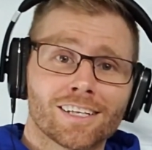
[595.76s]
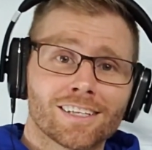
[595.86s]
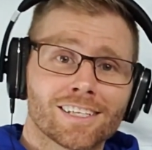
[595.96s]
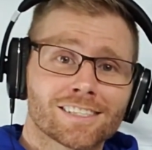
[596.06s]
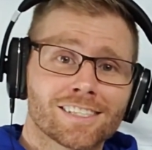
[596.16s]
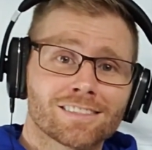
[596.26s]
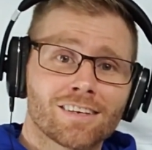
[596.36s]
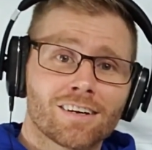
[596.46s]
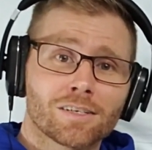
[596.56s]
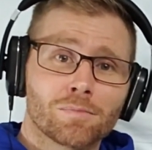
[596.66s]
let's get
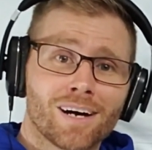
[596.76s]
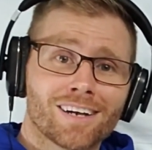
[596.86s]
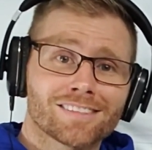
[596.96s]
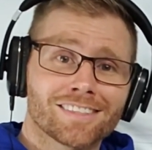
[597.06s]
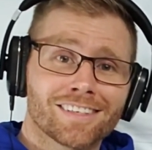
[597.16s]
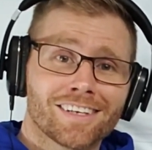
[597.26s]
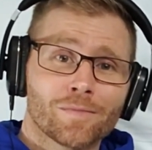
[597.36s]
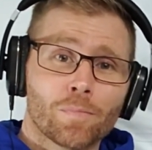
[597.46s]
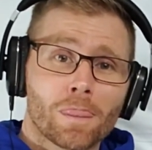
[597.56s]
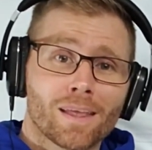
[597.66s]
talking boxing.
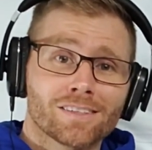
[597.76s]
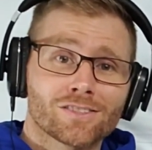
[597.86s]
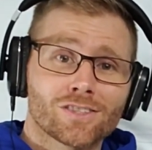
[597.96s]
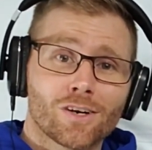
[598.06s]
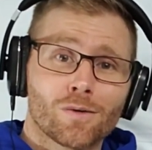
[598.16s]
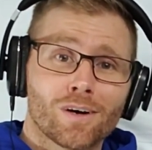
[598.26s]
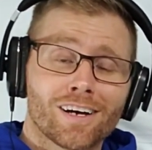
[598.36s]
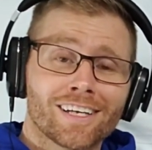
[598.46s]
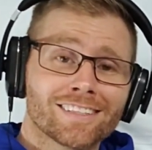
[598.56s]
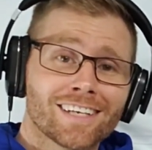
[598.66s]
So
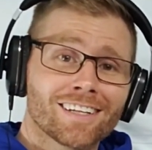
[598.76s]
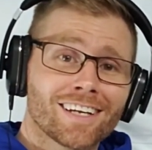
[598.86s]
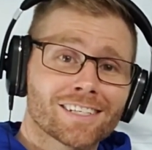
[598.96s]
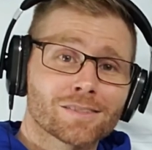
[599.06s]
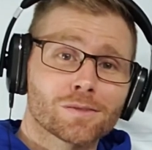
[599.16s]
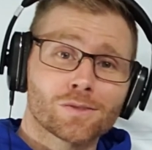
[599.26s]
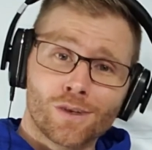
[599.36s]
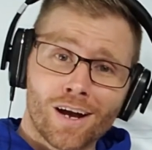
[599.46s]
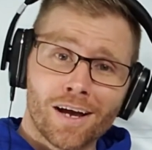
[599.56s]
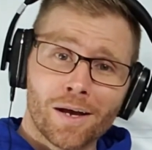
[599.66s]
hit that like and
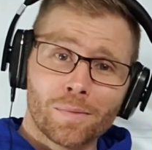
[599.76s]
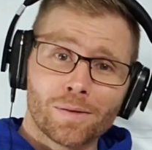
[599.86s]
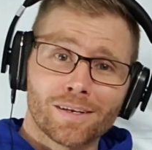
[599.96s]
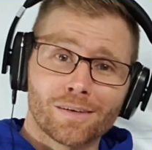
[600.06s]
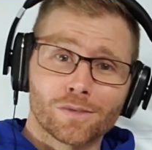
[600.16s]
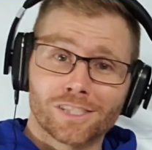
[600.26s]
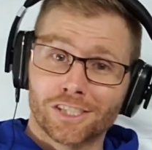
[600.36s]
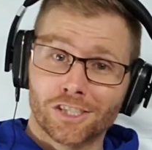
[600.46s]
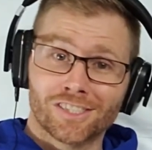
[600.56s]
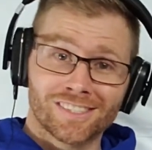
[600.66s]
subscribe, which I
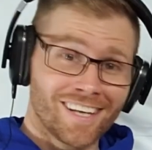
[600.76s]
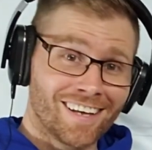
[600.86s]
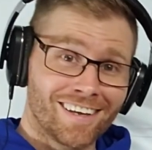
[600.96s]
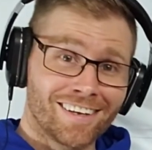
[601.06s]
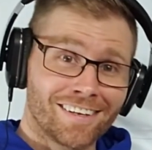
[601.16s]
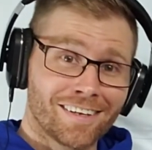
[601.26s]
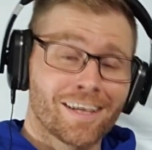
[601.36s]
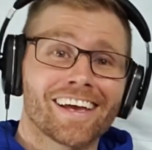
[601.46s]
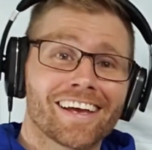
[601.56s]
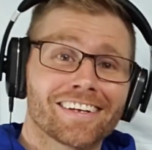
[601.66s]
just said.
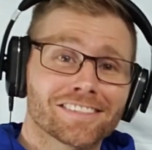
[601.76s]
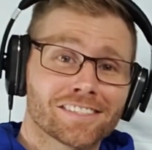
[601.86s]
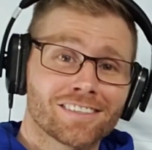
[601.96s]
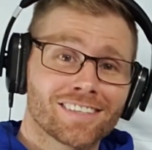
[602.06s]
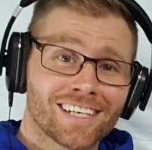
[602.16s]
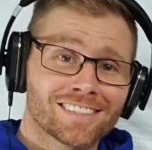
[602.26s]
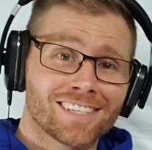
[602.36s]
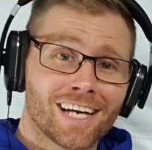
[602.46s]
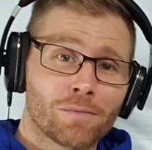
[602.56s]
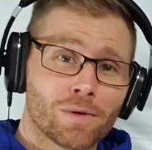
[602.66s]
And until next
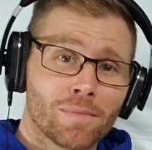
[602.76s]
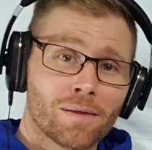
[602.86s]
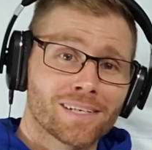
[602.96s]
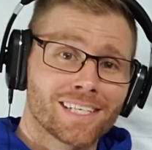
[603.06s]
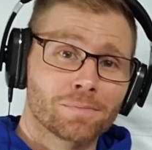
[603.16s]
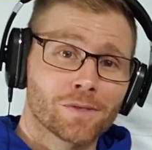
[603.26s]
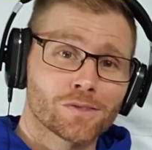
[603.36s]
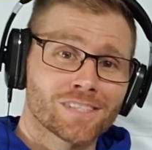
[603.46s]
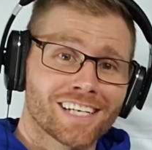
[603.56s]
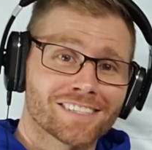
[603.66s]
time, remember to keep
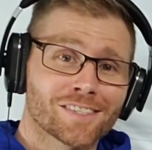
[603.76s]
those hands